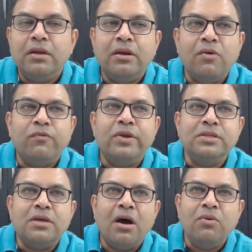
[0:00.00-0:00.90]
Now,
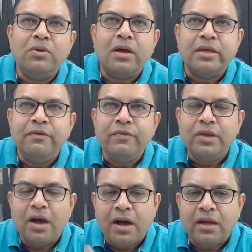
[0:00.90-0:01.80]
friends, how lucky
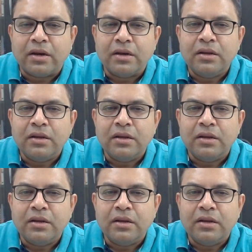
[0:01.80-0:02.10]
we are